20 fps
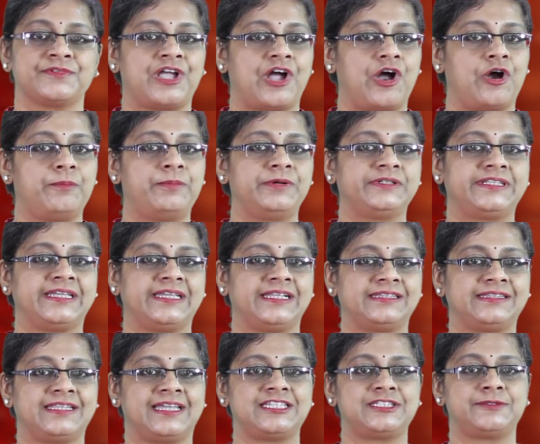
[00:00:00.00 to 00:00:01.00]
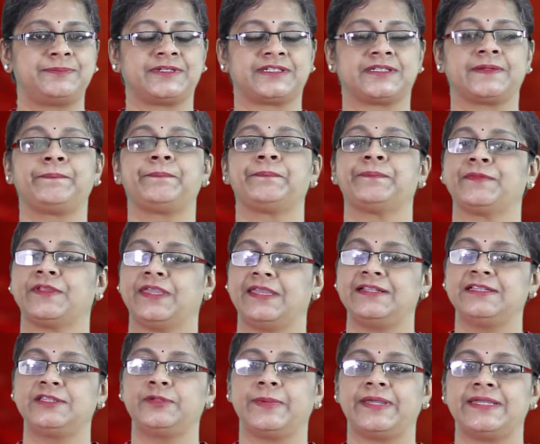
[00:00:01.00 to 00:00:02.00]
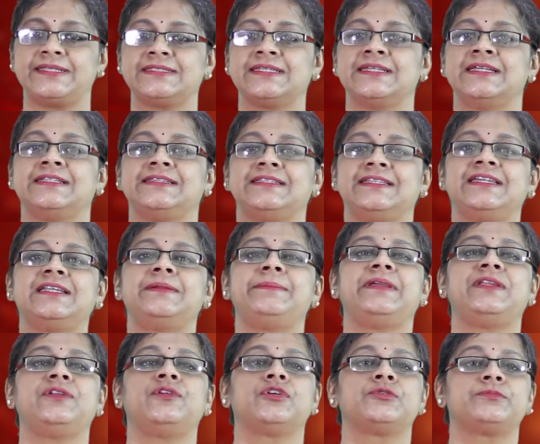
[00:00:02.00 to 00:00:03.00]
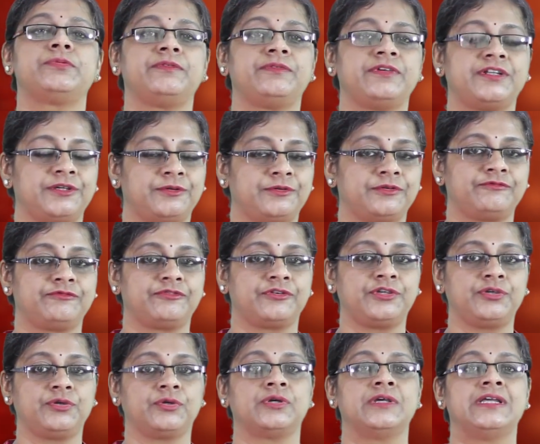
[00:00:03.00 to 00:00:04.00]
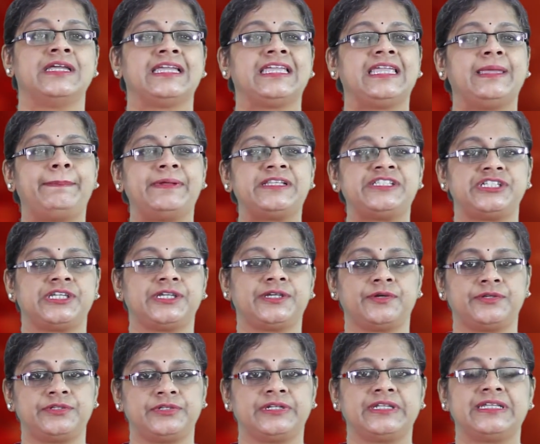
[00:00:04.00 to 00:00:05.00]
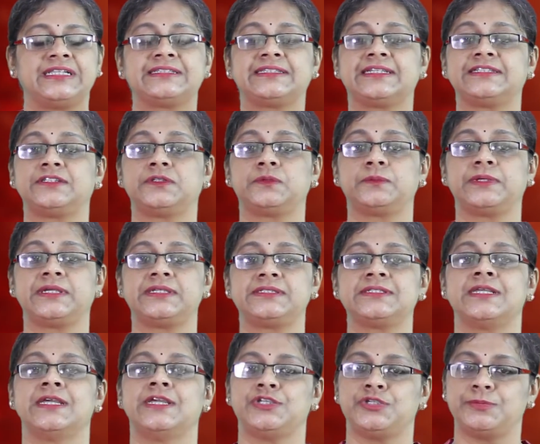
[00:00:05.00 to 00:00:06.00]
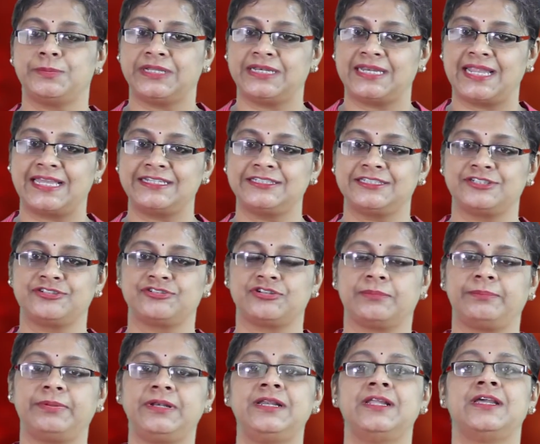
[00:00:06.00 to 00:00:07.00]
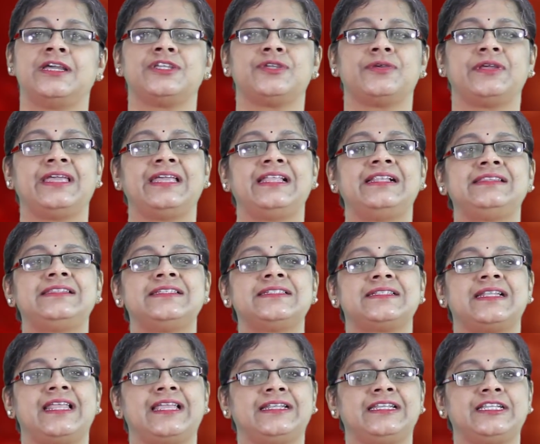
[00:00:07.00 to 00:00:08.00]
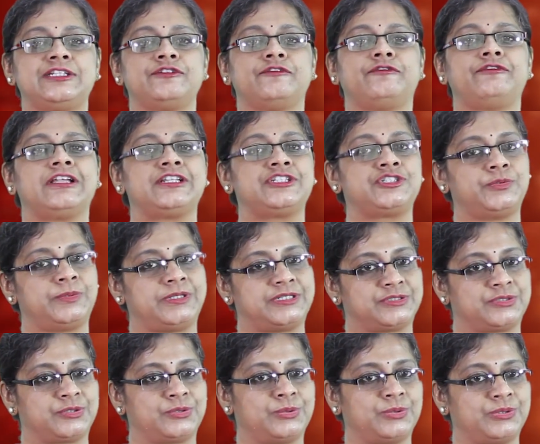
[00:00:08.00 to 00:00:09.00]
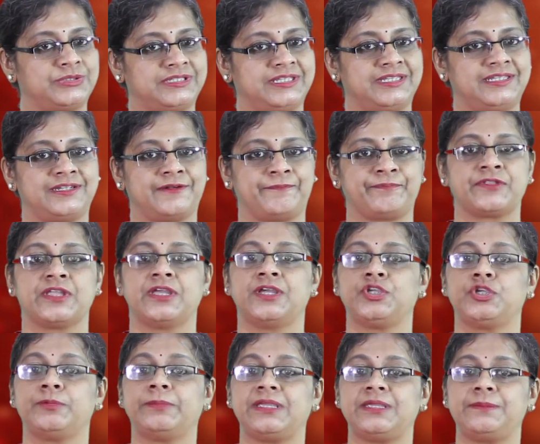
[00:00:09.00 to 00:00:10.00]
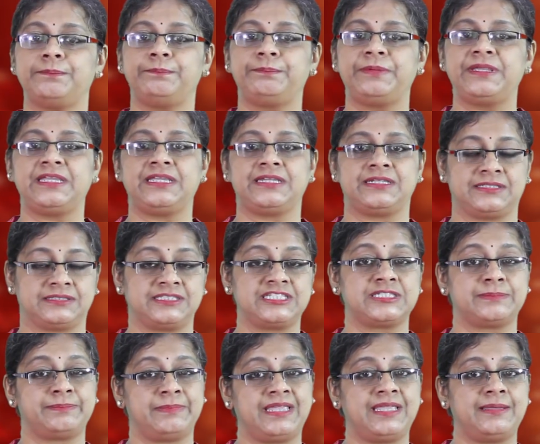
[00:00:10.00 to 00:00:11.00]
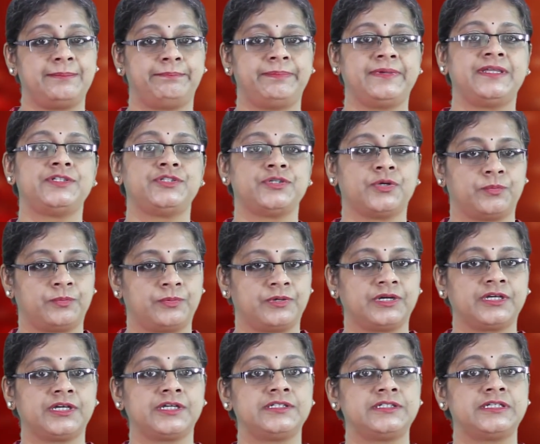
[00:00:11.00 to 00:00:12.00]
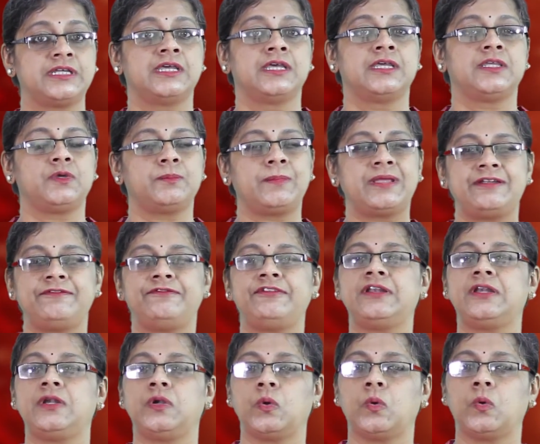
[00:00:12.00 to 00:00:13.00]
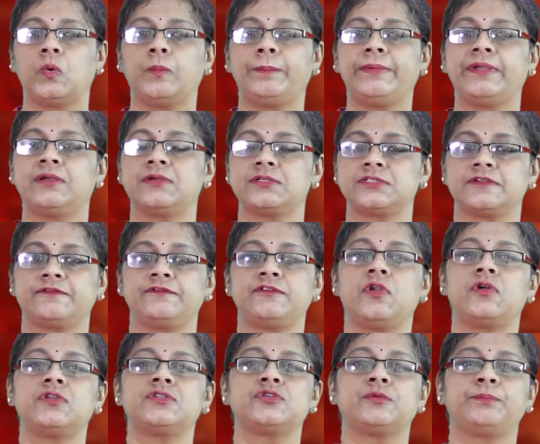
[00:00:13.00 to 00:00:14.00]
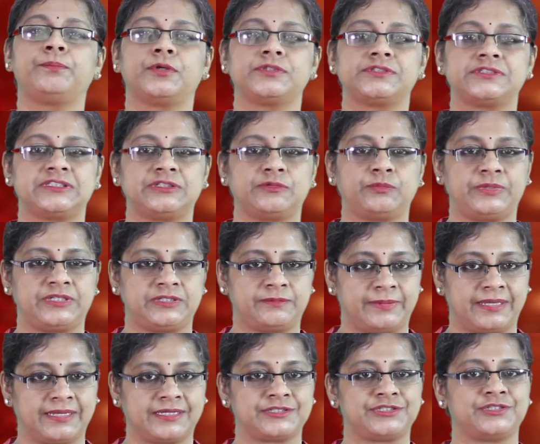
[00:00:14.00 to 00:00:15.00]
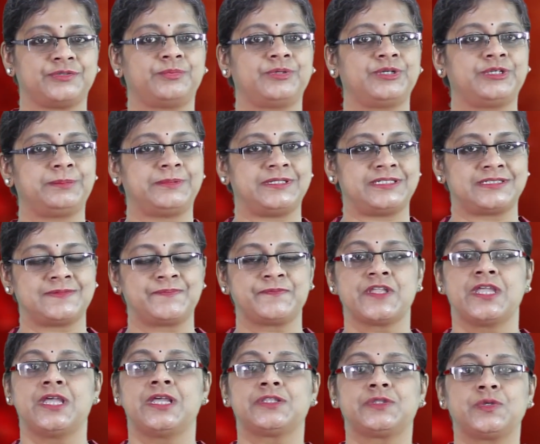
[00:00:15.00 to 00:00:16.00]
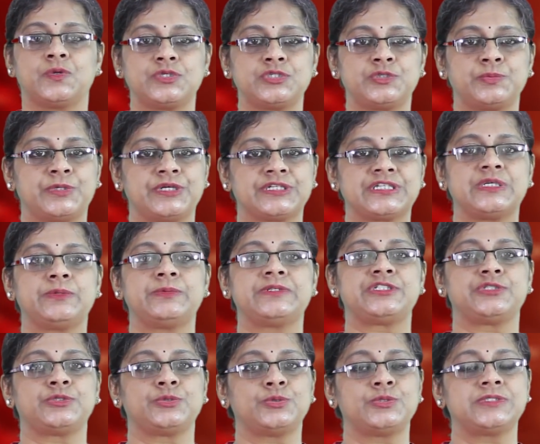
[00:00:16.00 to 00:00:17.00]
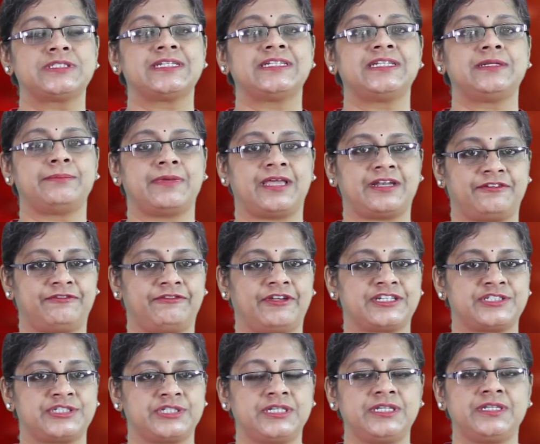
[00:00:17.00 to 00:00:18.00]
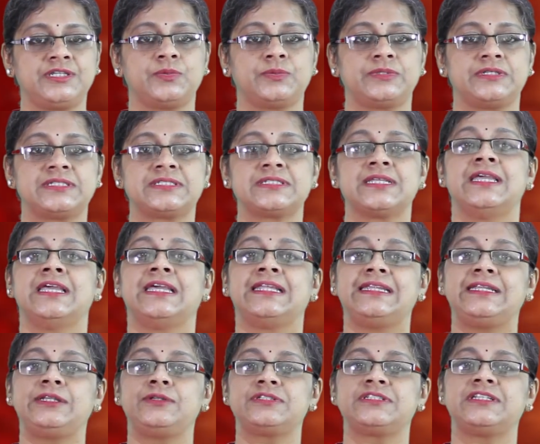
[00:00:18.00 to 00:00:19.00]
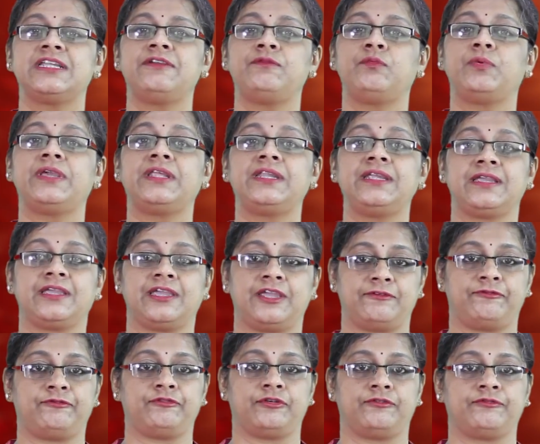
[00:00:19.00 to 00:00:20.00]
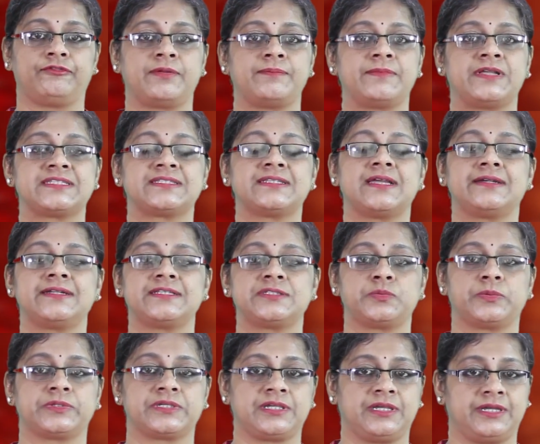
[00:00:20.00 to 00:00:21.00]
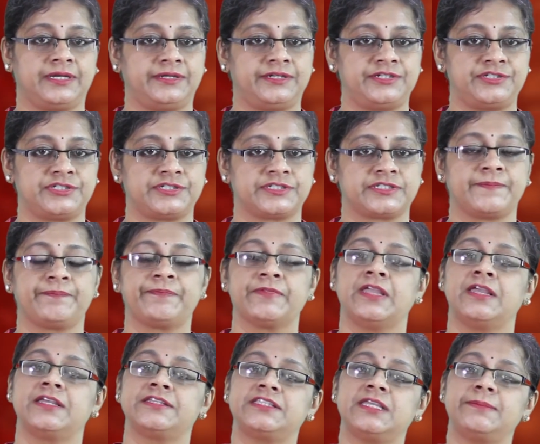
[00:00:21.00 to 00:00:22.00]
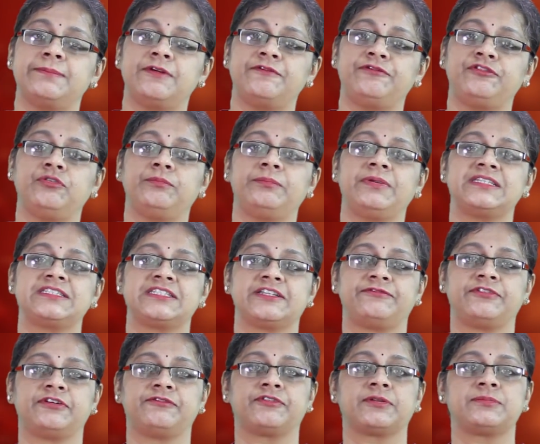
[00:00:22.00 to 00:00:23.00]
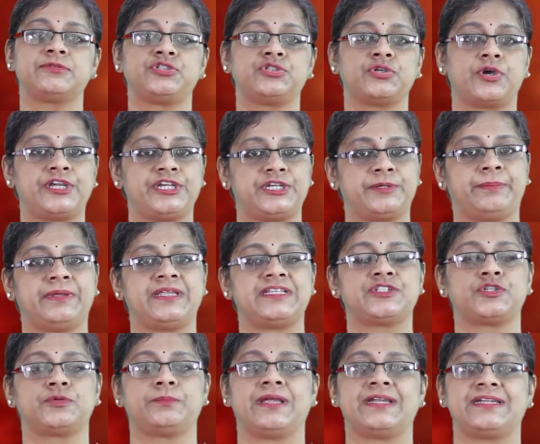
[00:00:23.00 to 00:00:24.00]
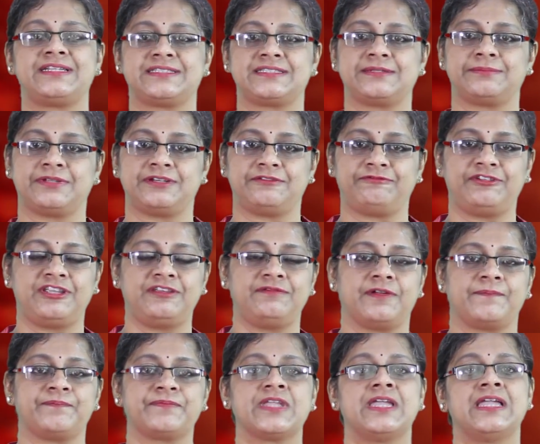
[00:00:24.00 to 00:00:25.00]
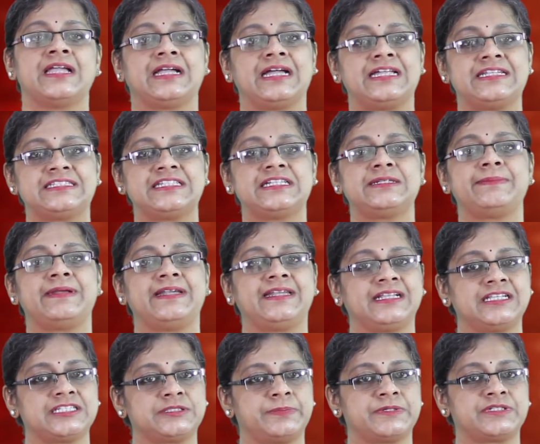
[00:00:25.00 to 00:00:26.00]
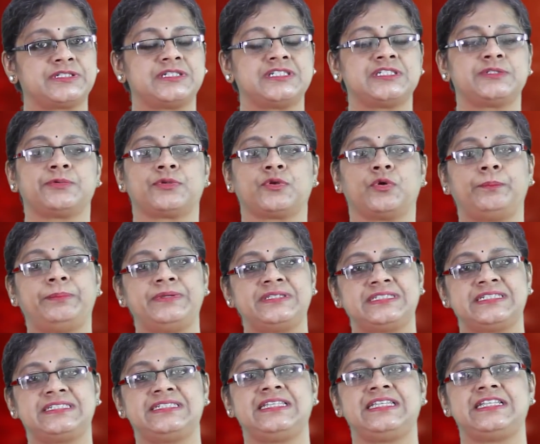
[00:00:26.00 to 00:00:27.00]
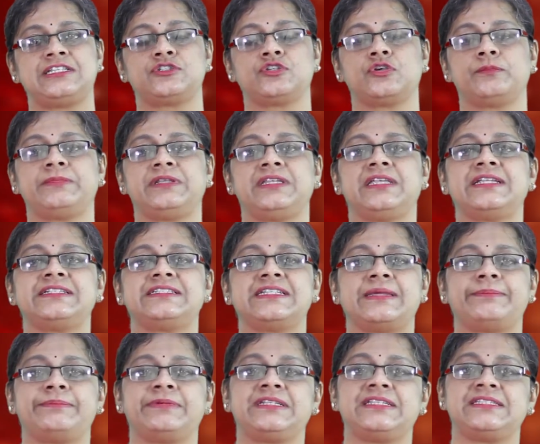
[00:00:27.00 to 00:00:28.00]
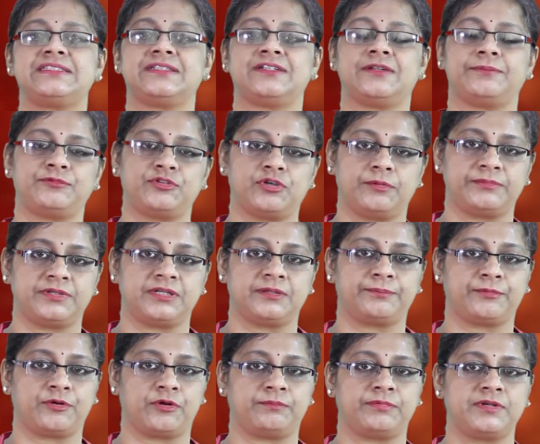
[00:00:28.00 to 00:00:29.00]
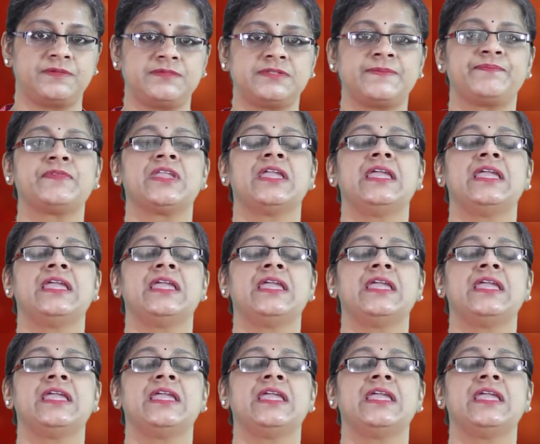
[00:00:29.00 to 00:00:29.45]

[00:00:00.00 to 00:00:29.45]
How about the health aspect? Health-wise, the air may not be very good for you. Keep a check on your health, otherwise you may land in trouble. Your health is likely to fluctuate throughout the year. This may impede your work and you might feel low because of not so positive feedback at your workplace. Those working with tools and in manufacturing units need to stay very careful from hazardous working conditions. Some of you may suffer from joint pains, rheumatism and fever. Consult medical specialists for obesity, insomnia, diabetes and abdominal problems.